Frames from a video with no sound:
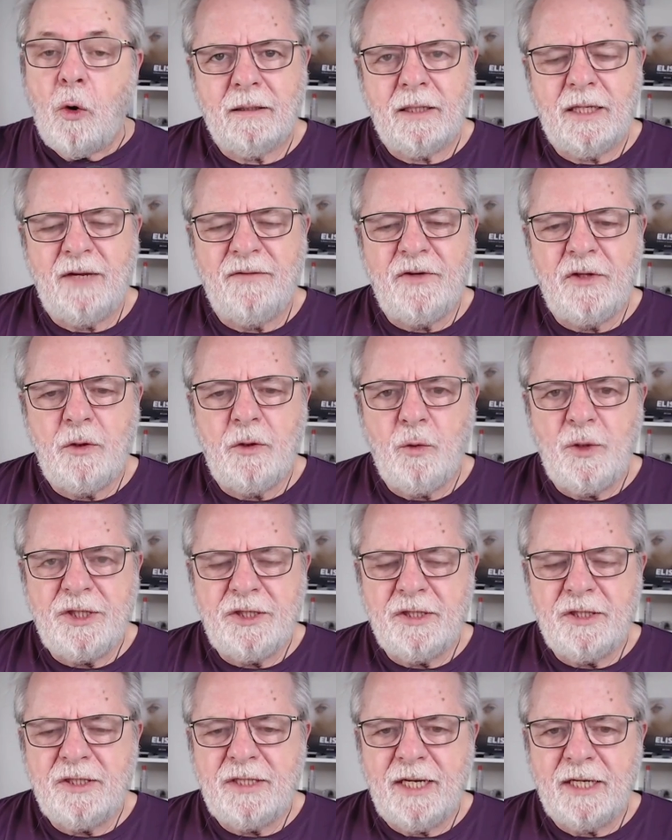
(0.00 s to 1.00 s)
Given the
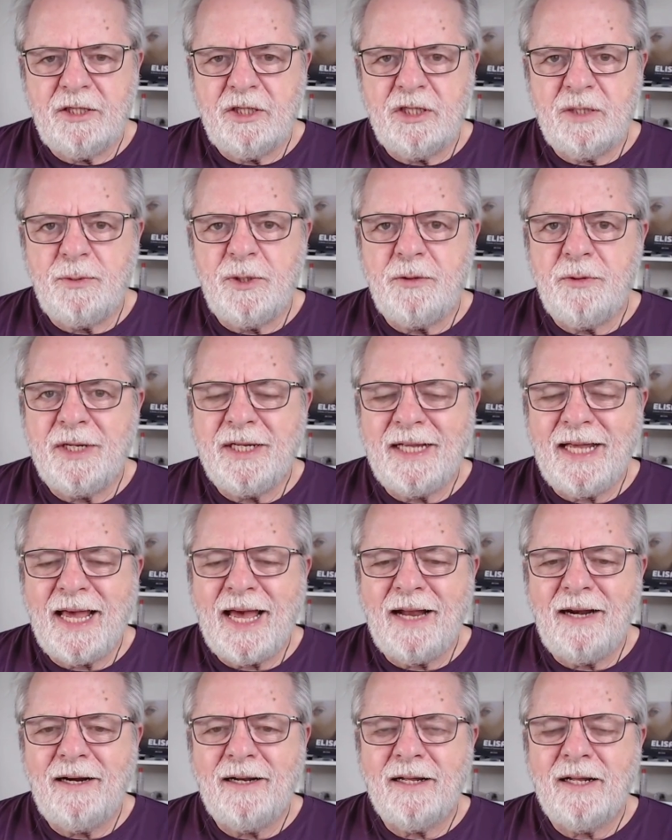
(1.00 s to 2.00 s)
recent tensions between
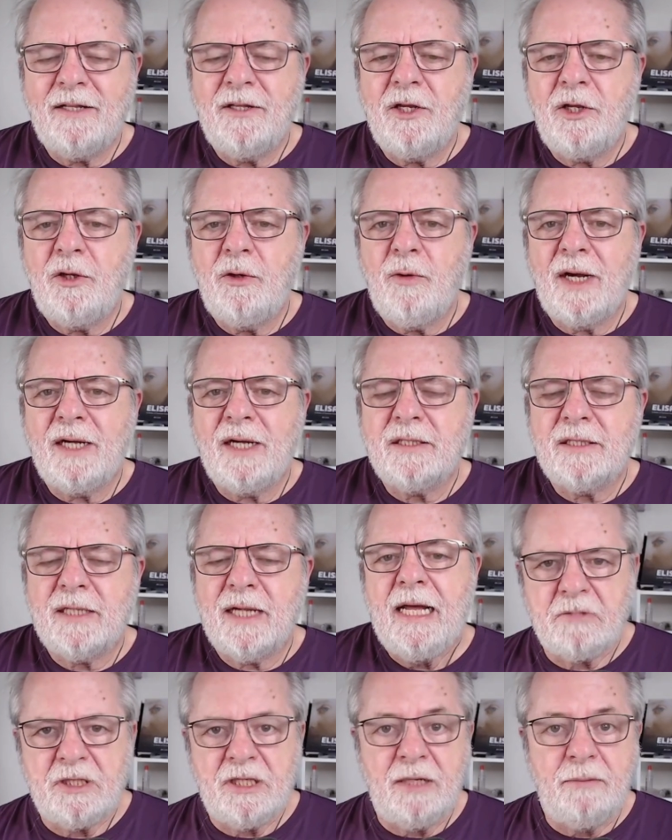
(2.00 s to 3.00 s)
Canada and the US,
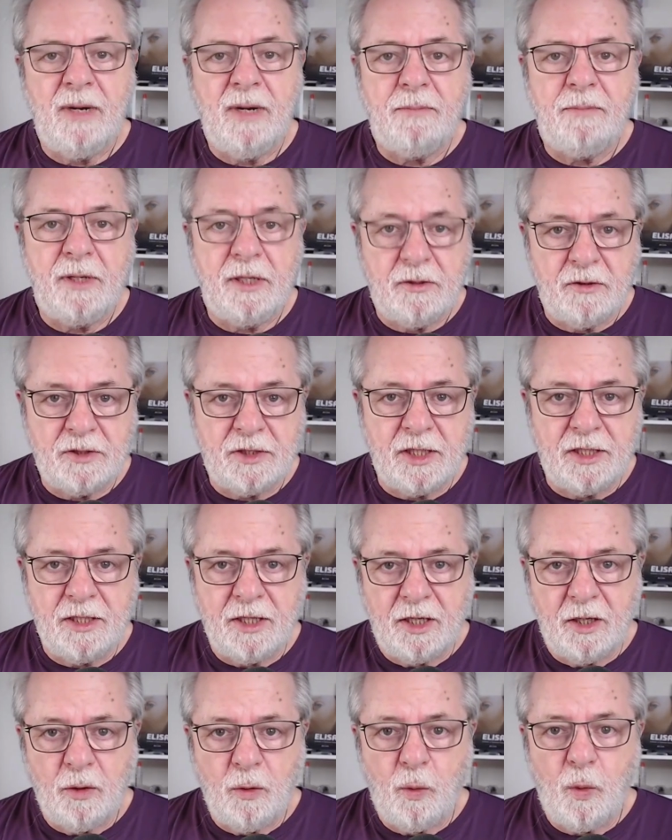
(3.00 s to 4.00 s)
it might be interesting to
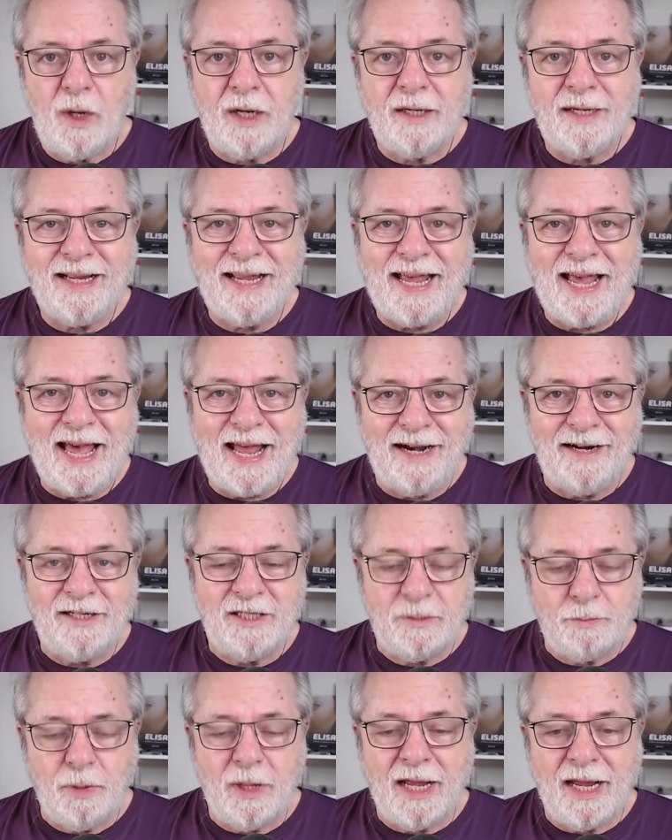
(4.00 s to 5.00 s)
hear what Canada's
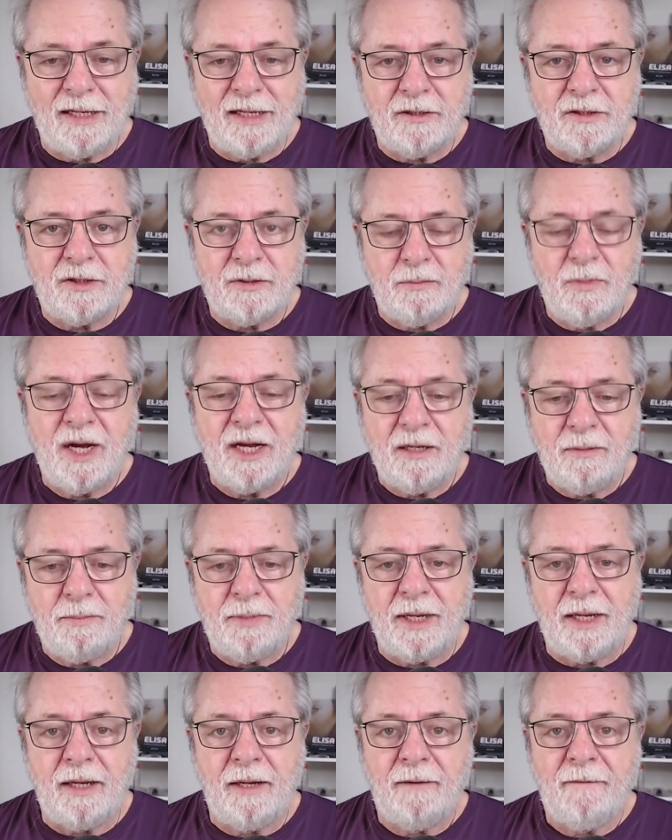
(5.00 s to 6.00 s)
plans might
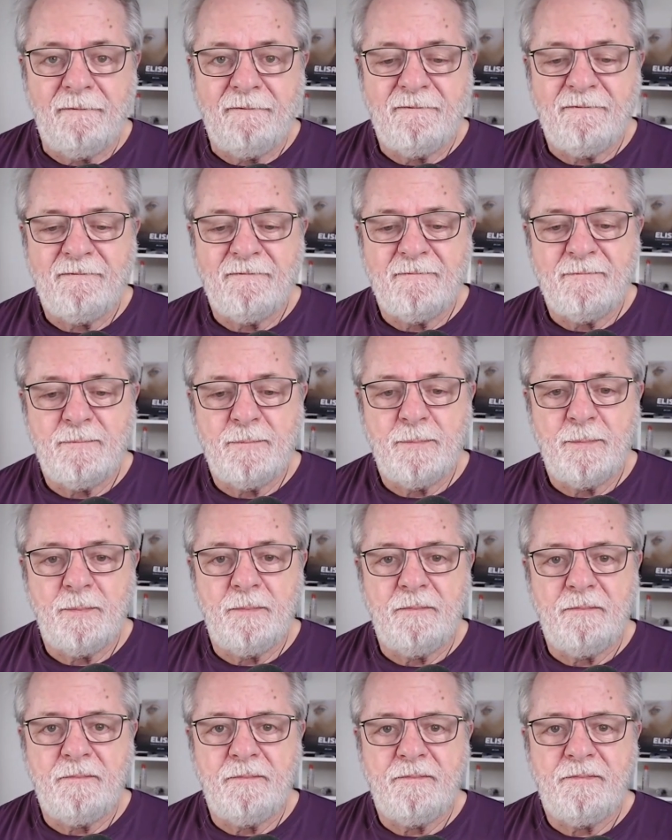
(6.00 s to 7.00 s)
be.
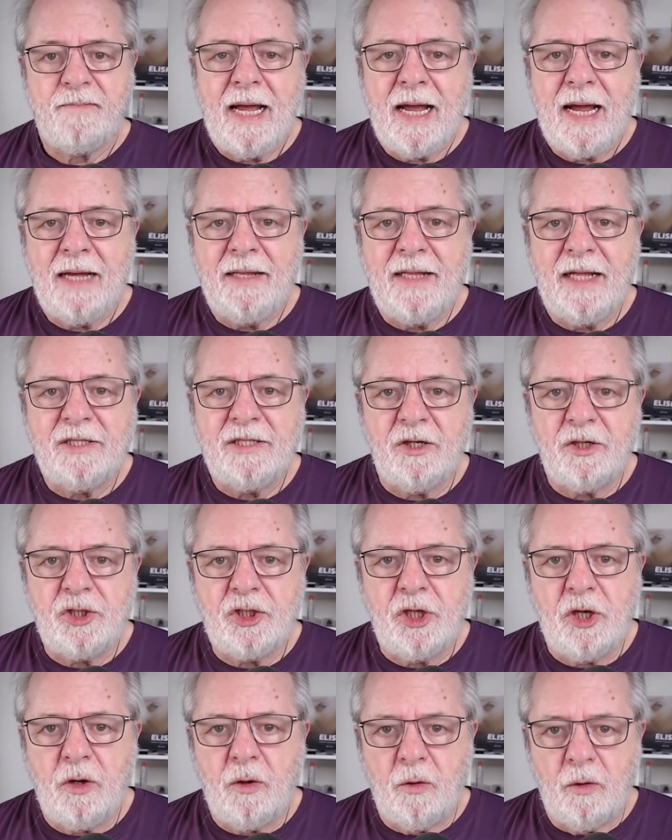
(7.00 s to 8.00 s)
And that's our
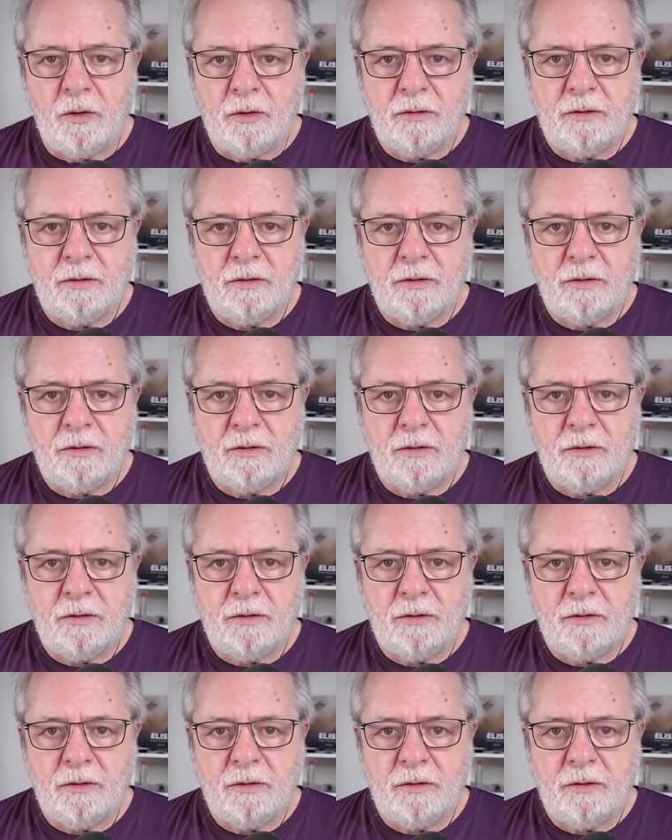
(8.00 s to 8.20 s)
show.